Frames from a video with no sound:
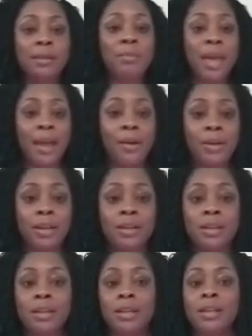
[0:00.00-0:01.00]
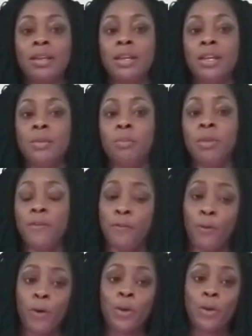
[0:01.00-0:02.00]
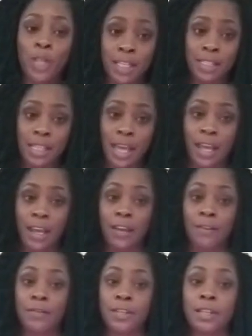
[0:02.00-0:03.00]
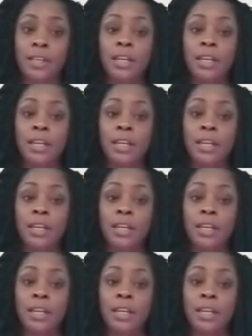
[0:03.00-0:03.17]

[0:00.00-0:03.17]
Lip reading: married before you get saved.